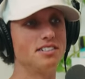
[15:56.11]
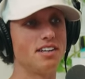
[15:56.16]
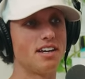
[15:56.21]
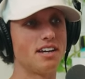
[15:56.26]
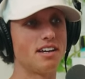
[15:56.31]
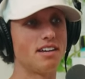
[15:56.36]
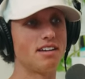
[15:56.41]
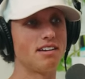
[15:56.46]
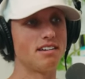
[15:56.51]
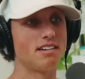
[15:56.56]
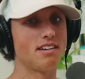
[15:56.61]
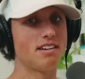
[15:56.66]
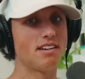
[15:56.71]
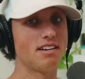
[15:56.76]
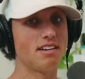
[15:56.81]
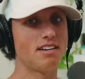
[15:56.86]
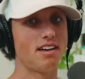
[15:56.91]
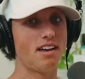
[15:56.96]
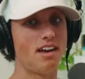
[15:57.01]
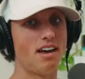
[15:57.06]
Like
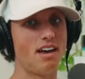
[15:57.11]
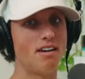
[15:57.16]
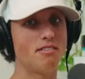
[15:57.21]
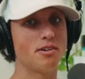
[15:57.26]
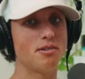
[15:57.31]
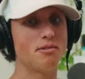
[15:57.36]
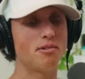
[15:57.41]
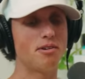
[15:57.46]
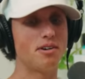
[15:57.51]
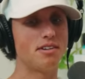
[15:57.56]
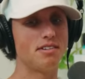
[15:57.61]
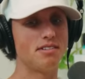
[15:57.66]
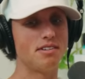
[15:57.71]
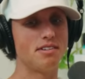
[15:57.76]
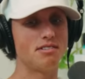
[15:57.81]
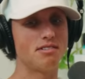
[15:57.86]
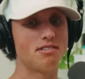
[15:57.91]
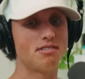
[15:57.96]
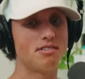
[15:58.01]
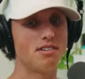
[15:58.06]
everyone in
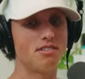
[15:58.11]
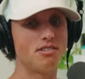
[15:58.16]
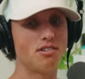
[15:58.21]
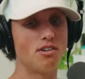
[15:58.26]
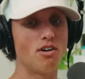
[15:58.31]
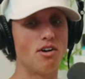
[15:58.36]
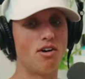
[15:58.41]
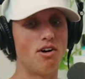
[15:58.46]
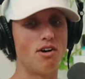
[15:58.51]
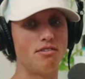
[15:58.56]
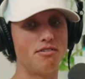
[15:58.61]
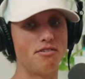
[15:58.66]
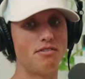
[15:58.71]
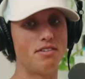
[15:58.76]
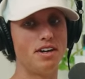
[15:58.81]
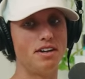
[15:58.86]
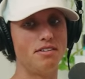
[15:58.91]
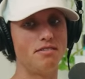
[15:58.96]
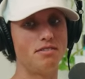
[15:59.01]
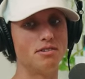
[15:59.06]
this this golf
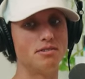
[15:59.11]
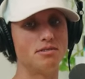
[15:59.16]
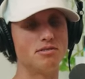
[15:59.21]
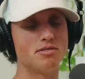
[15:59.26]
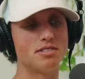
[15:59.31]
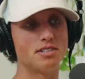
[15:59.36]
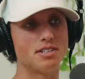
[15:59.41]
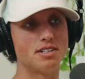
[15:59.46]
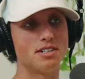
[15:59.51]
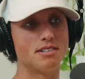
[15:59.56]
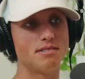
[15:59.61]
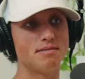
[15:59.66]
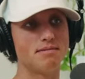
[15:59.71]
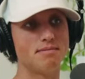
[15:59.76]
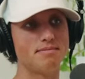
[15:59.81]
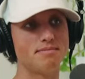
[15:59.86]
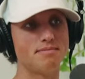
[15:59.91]
influencer